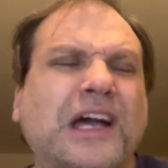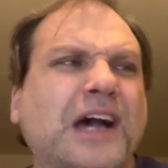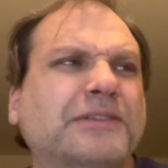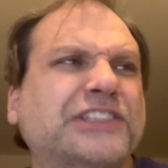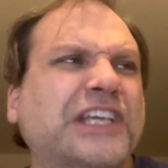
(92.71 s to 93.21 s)

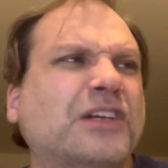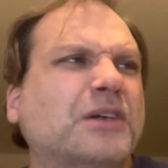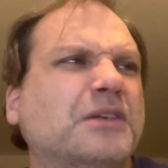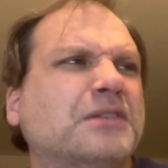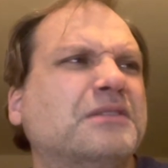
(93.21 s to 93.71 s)
I was like,
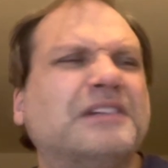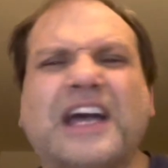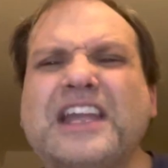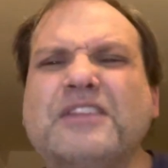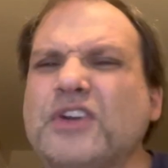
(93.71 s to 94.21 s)

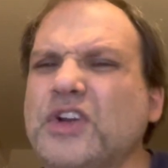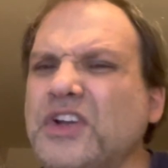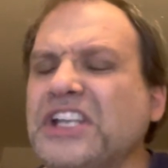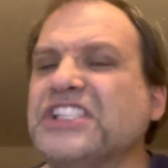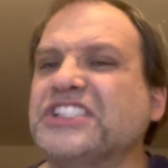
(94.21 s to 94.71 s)
I never
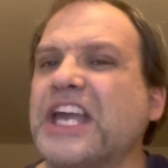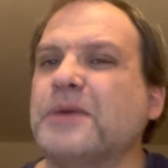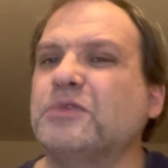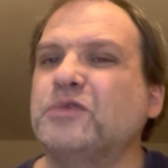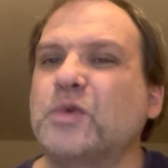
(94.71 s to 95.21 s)
heard of this
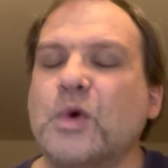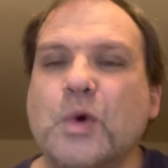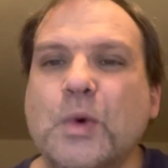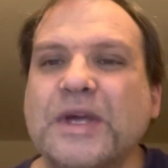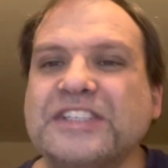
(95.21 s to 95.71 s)
guy before.
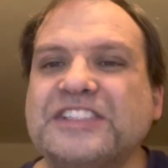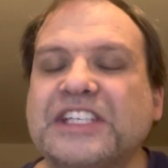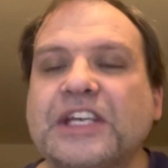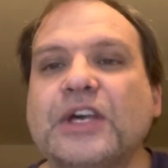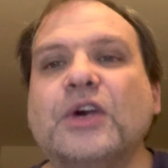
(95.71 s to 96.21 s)
Who is he?